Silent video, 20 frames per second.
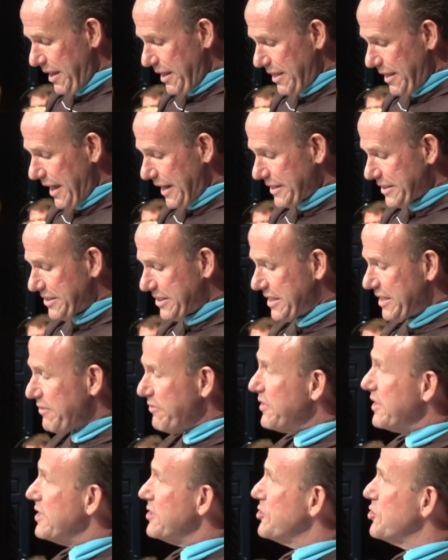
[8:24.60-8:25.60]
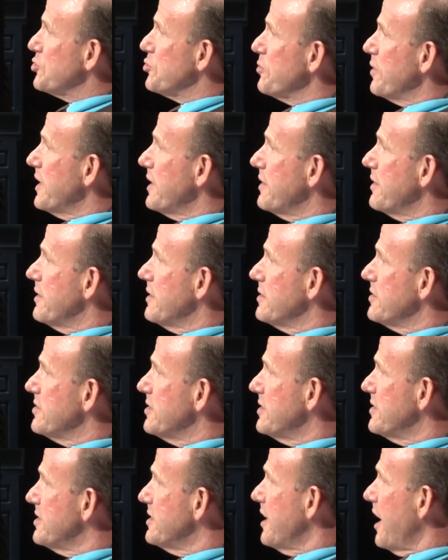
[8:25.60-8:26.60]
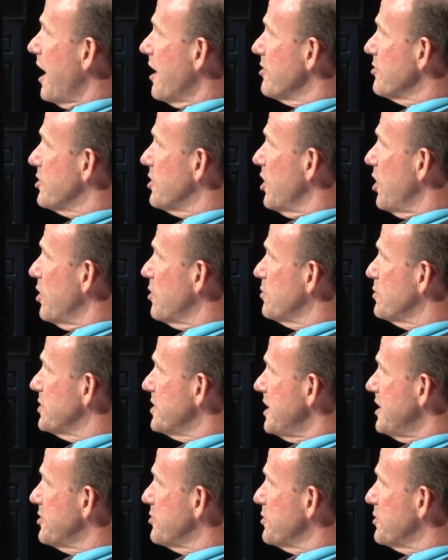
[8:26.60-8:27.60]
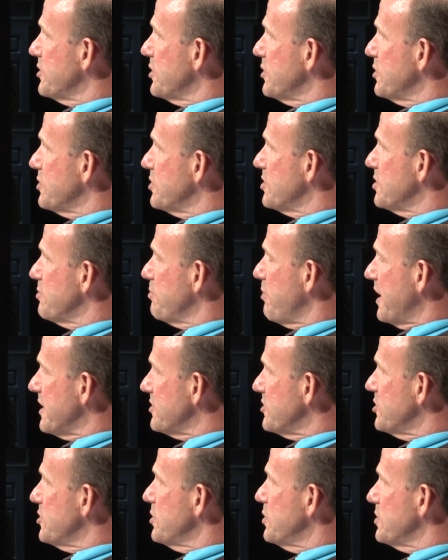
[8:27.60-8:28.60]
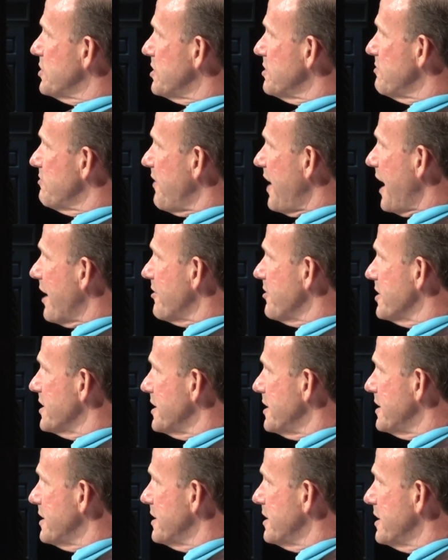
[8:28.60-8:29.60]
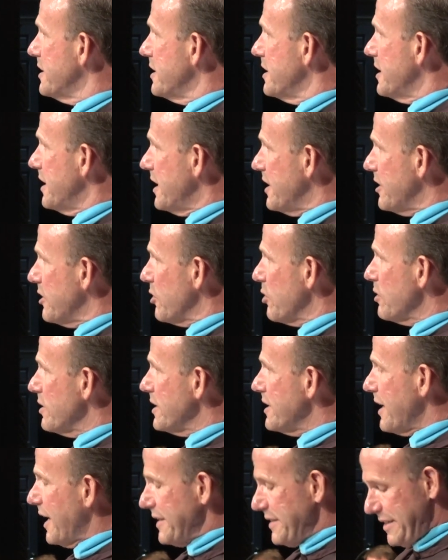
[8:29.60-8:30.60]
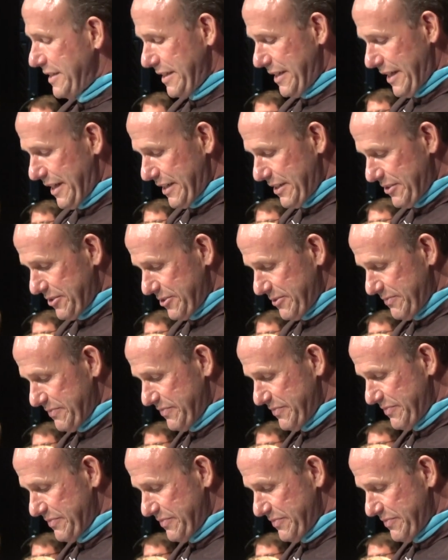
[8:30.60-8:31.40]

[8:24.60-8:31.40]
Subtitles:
that has given us strength since the Honor Code was introduced by students and faculty in the early 1980s.